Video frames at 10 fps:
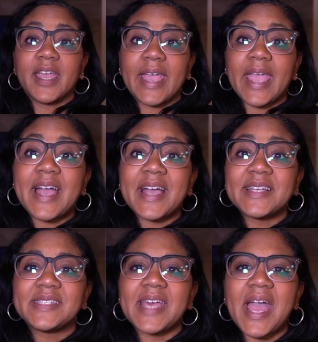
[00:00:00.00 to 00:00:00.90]
Hey
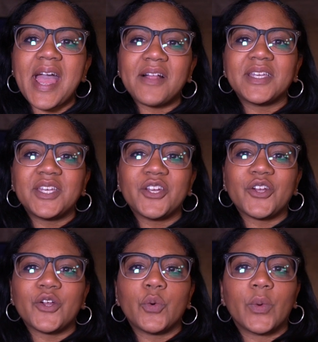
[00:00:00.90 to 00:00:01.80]
guys, Allie
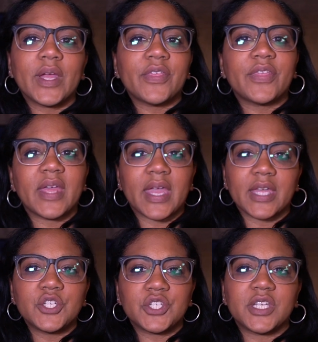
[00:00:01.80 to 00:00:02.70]
here with
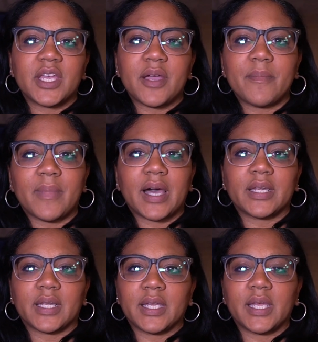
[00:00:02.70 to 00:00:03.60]
NGM
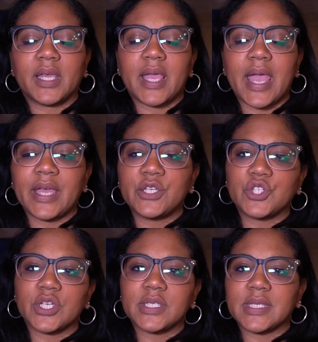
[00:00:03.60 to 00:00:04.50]
Modeling, and
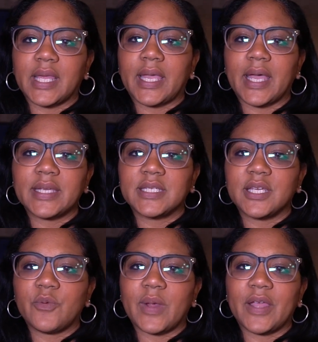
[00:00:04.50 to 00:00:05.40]
just like I
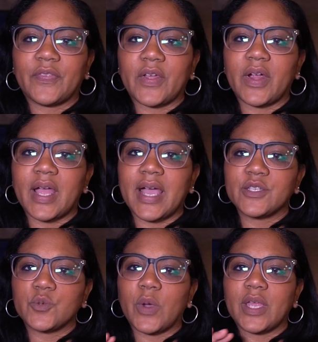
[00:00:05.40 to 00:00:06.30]
did right there
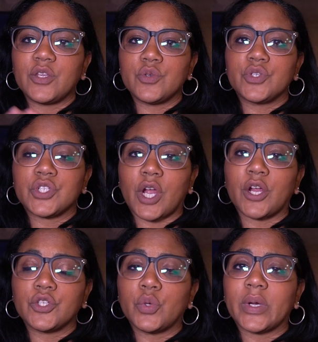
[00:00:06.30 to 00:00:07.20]
guys, when you
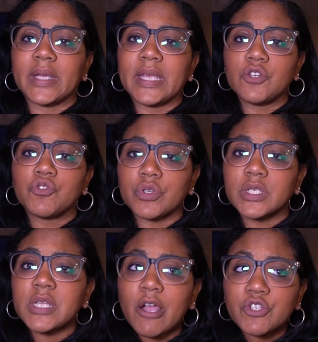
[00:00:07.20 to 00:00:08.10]
start your
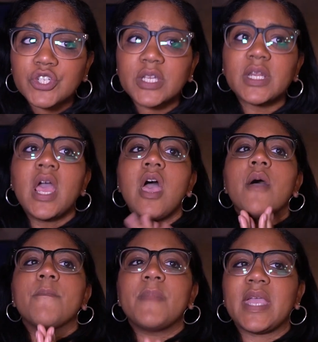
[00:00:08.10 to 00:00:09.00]
introduction,
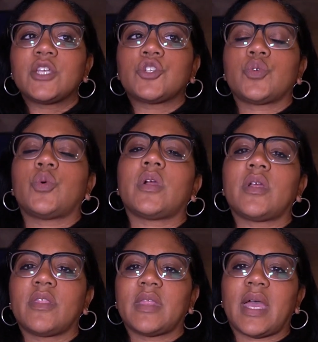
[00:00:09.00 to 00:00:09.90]
make sure
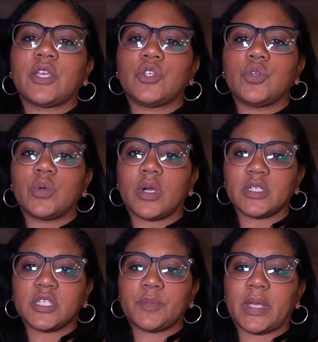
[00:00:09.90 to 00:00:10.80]
that you are
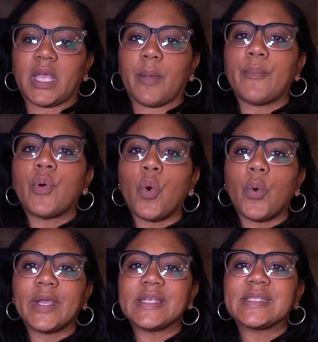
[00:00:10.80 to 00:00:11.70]
displaying
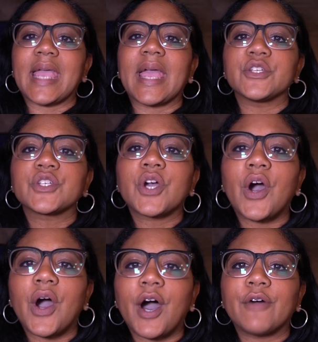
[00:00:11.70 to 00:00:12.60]
poise and
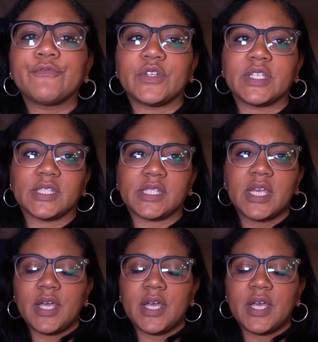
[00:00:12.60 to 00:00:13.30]
confidence